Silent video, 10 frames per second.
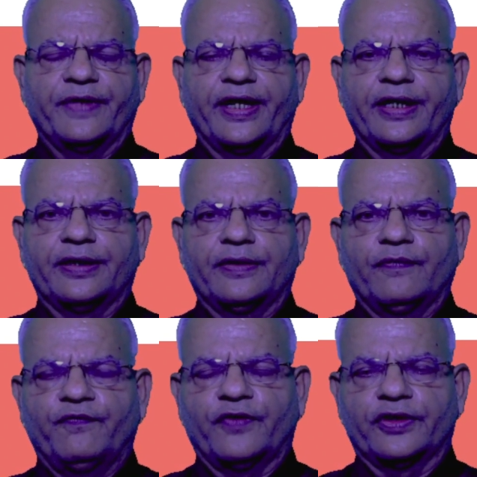and
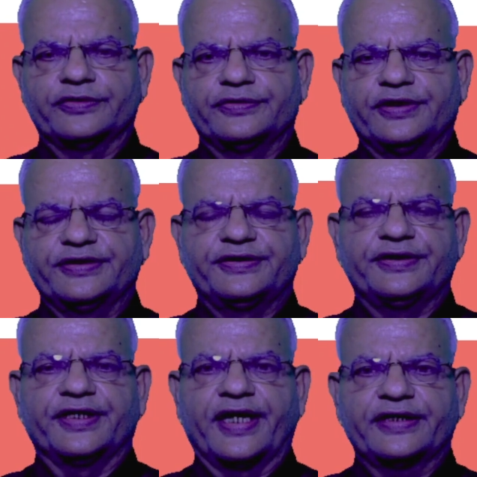for this
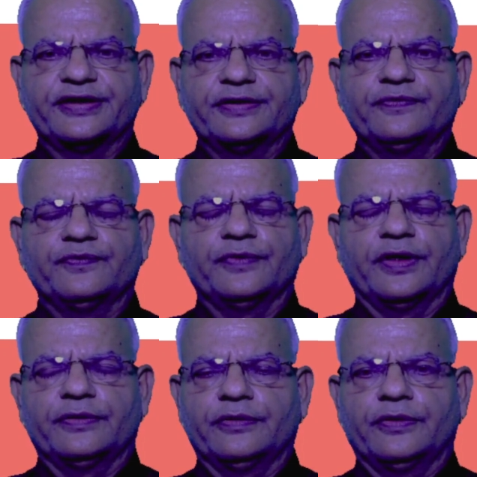detection,
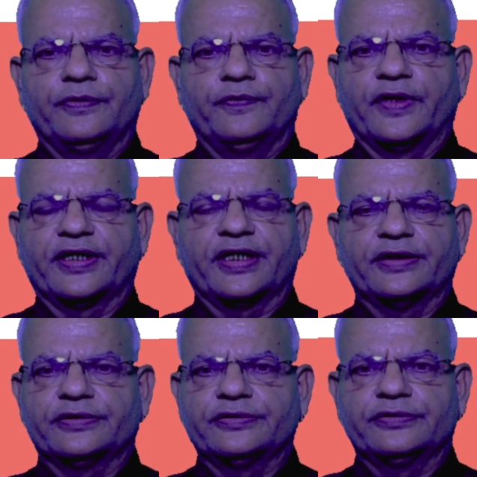one
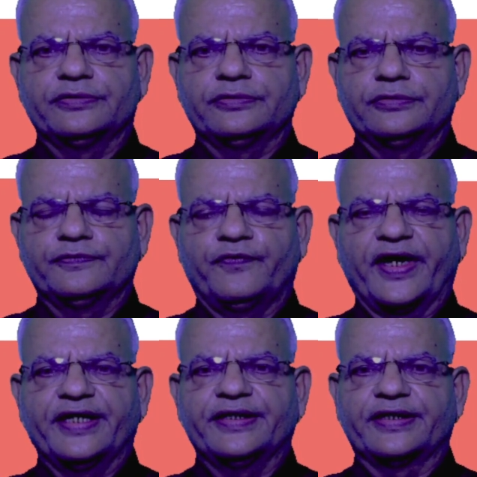can
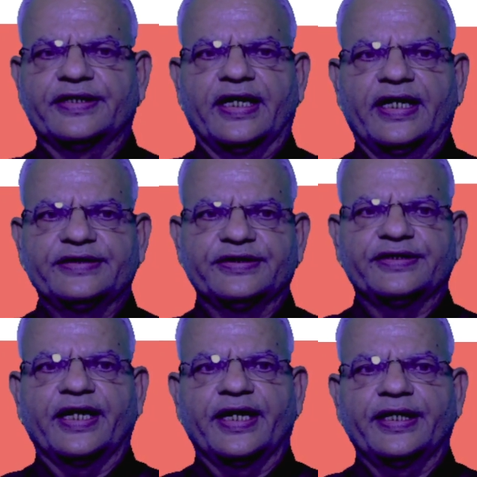find that the LH
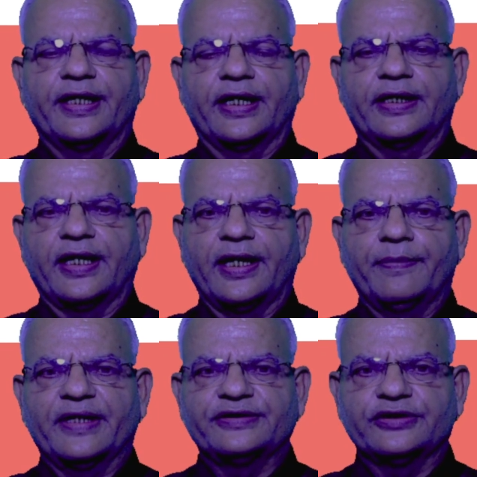is high and
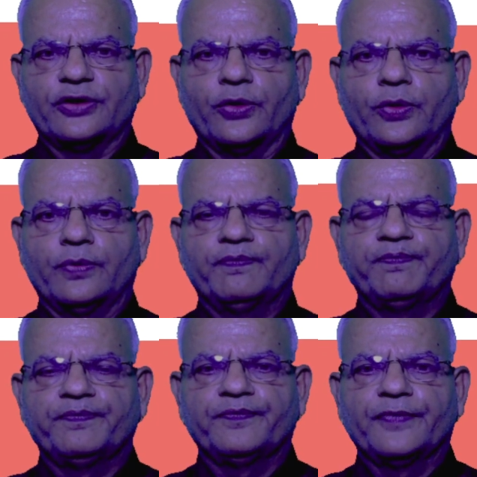AMH is low.
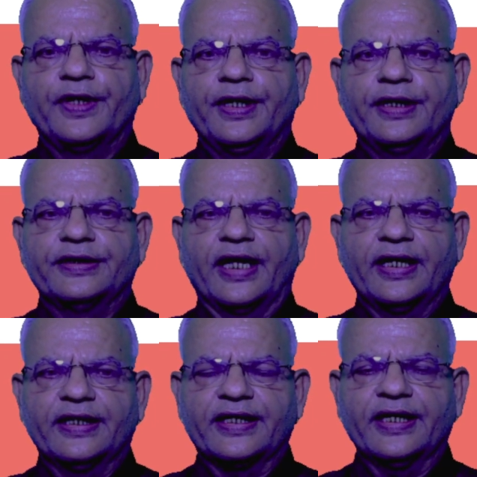
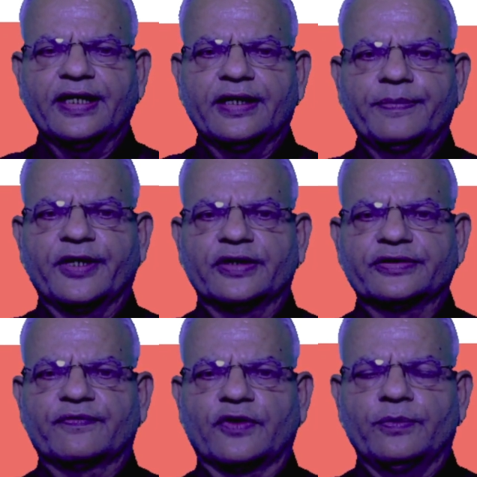Then it can occur
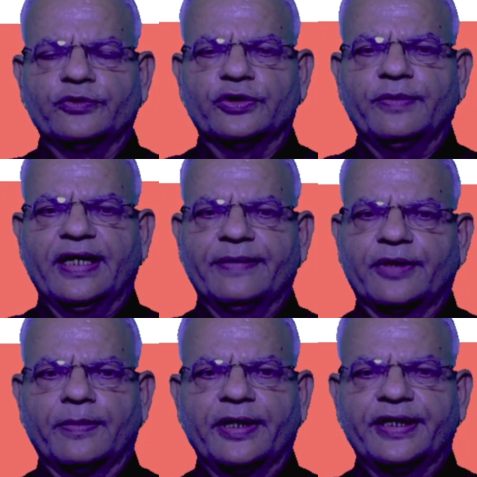because of chromosomal
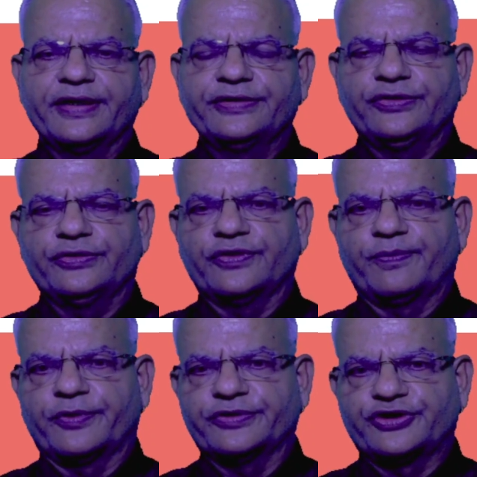abnormalities, use
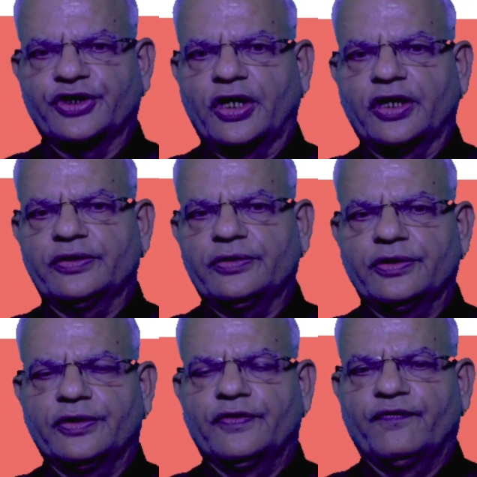of progesterone
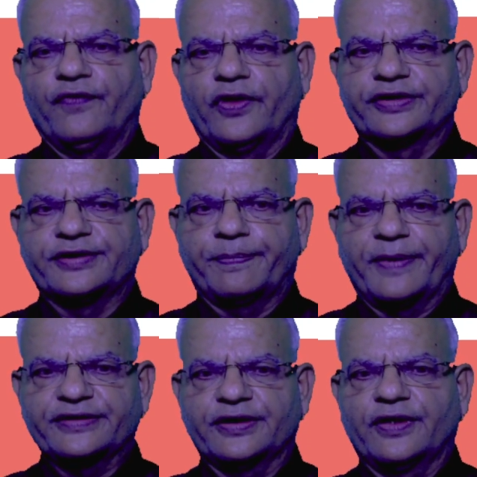for
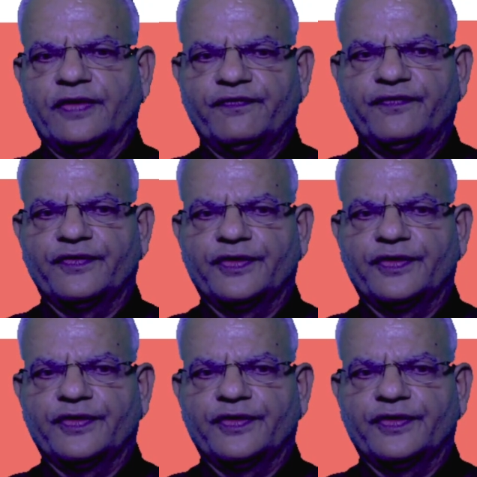suppression of